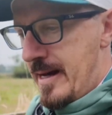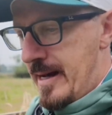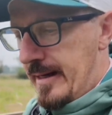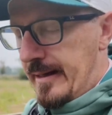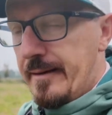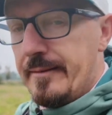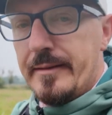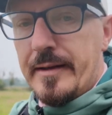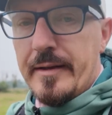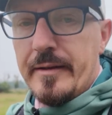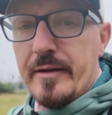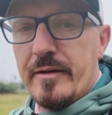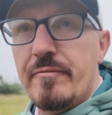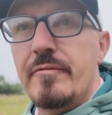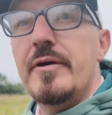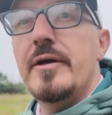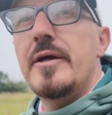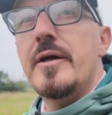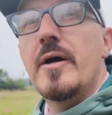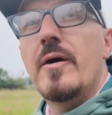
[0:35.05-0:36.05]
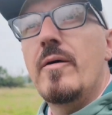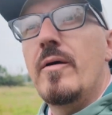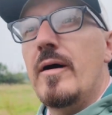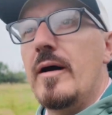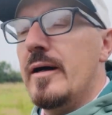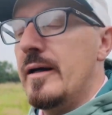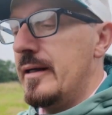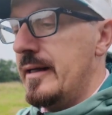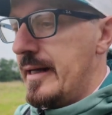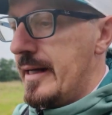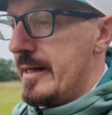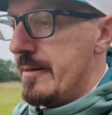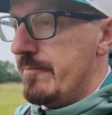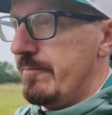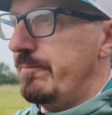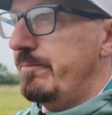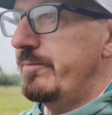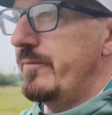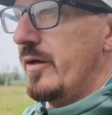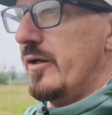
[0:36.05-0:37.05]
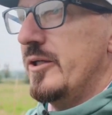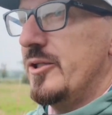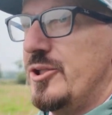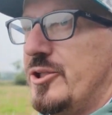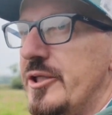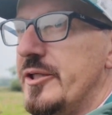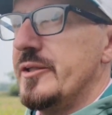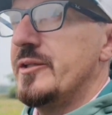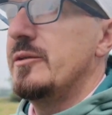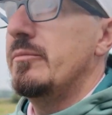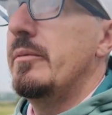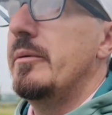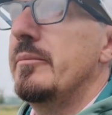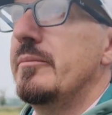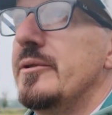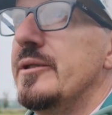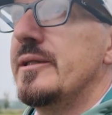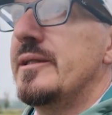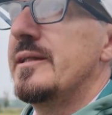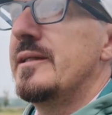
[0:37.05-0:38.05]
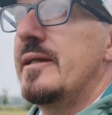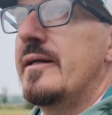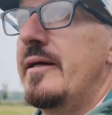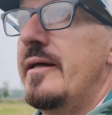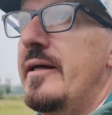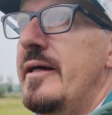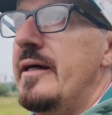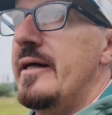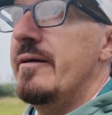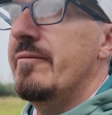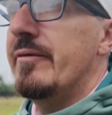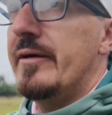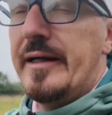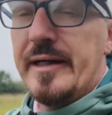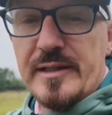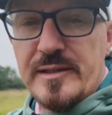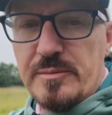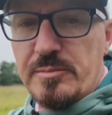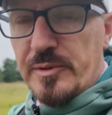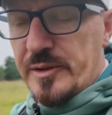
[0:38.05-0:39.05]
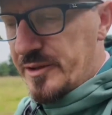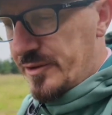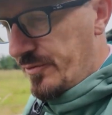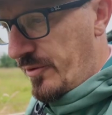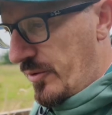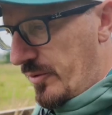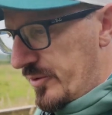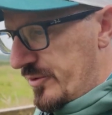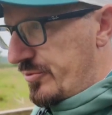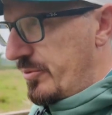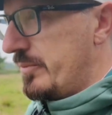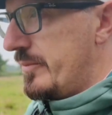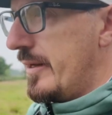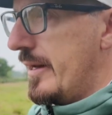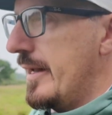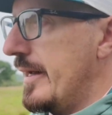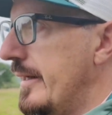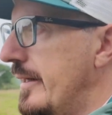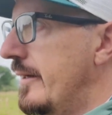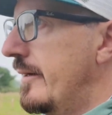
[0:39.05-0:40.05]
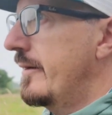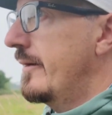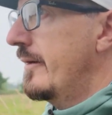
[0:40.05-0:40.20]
and at the end of the video I'll share some images if I get some nice photos from today.